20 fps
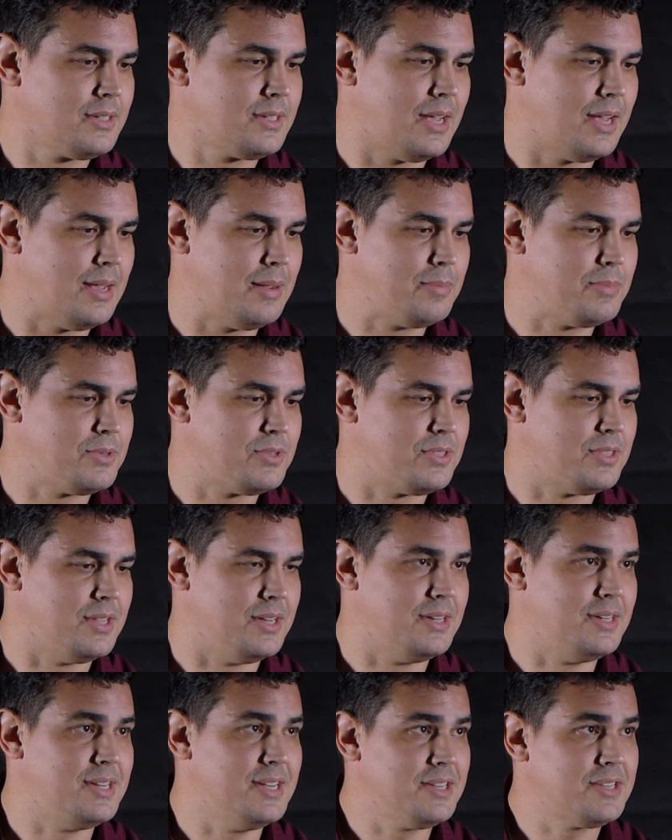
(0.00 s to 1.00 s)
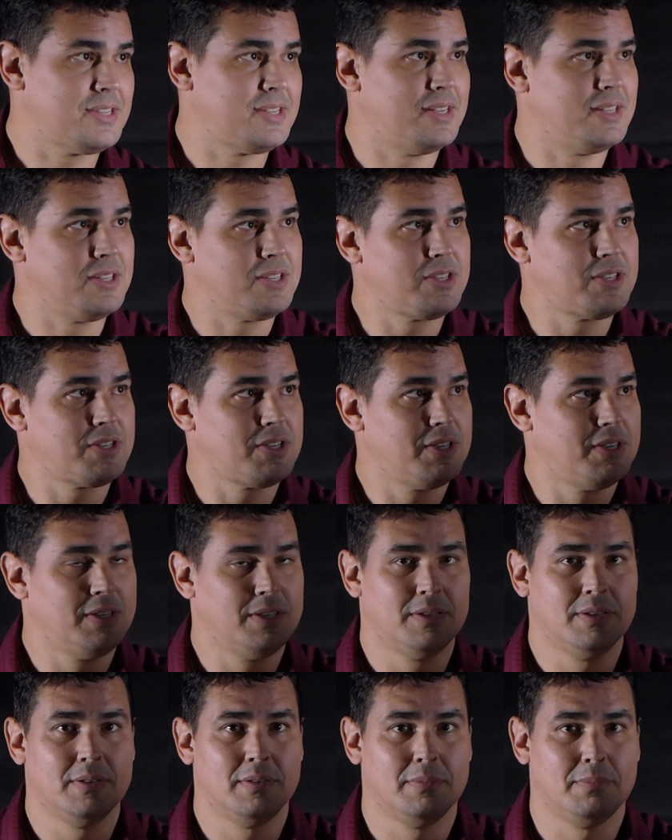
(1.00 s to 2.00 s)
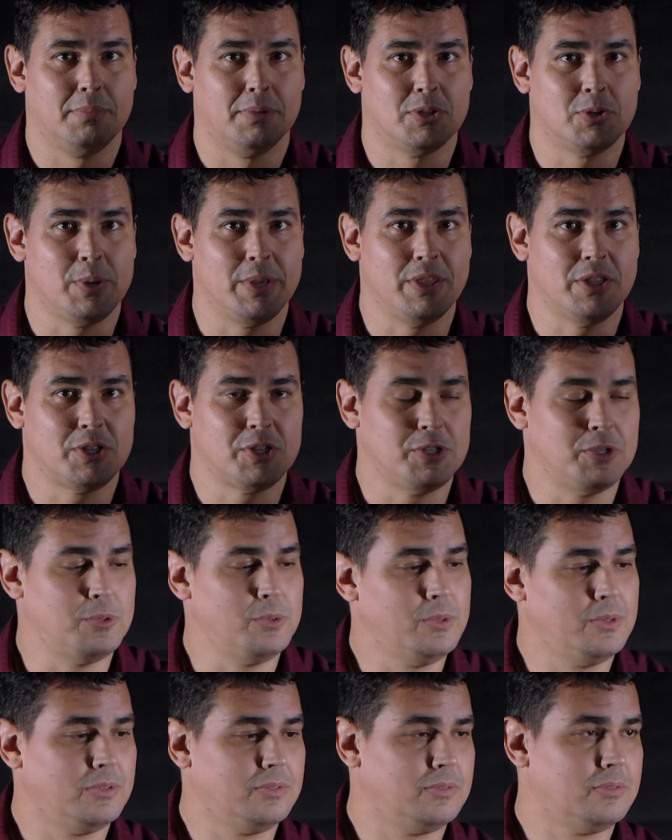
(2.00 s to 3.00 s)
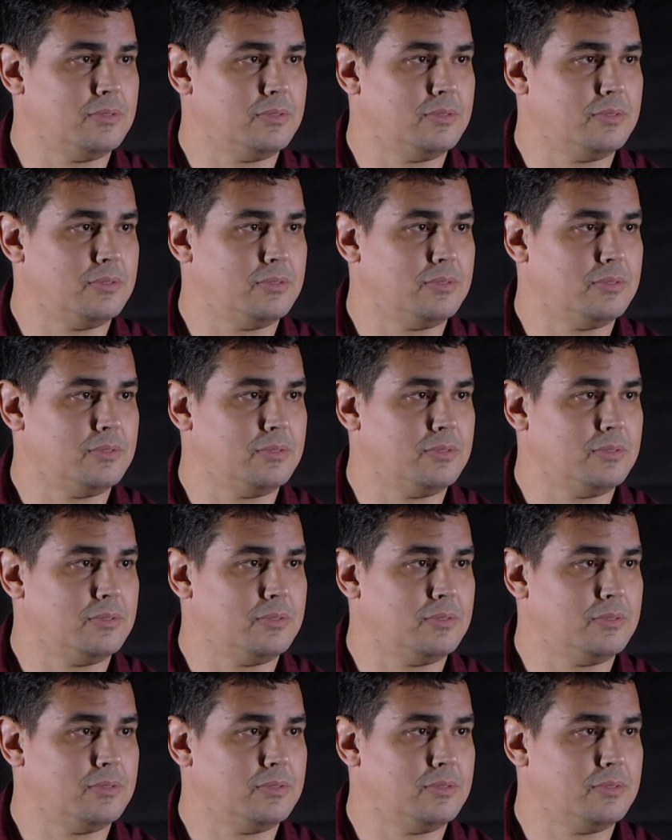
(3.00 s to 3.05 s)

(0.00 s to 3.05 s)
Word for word: times the distance between the two,